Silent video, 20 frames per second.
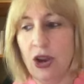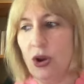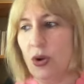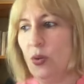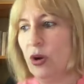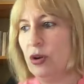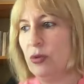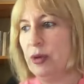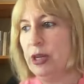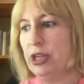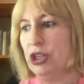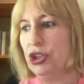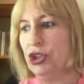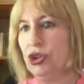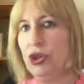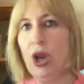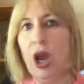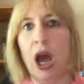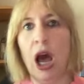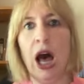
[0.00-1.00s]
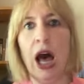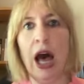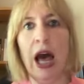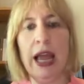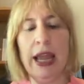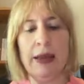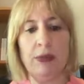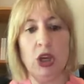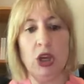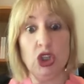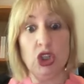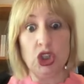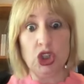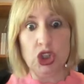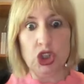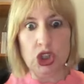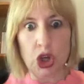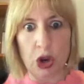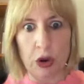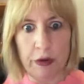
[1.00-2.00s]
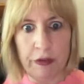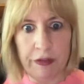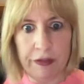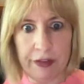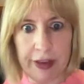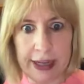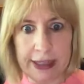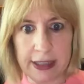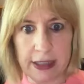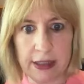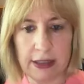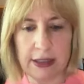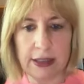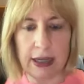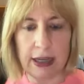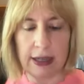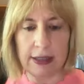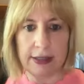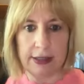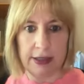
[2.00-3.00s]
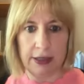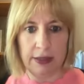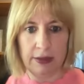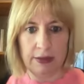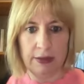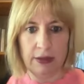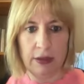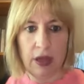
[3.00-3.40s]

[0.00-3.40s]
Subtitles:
What do? I am so fat and disgusting.